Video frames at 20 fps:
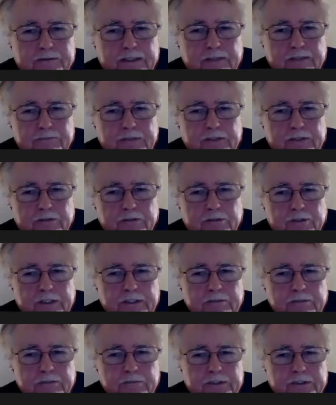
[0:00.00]
I'm
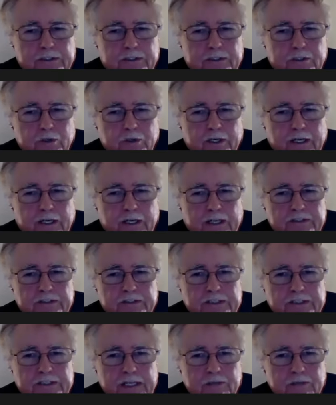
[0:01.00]
agreeing with the court. I
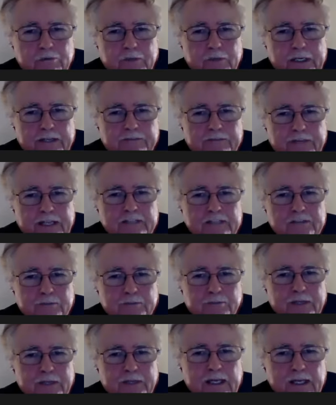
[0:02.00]
just can't waive as
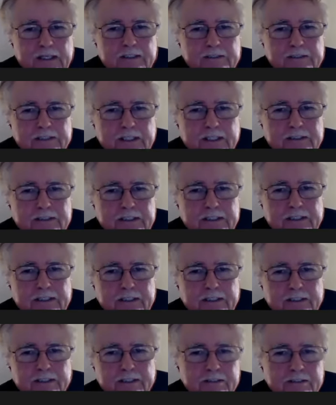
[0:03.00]
applied as I sit
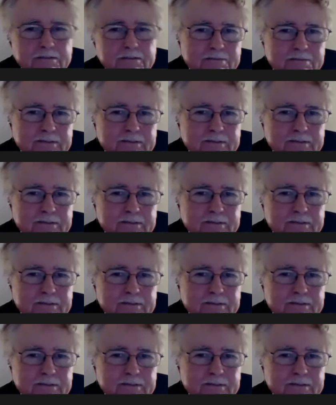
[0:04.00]
here.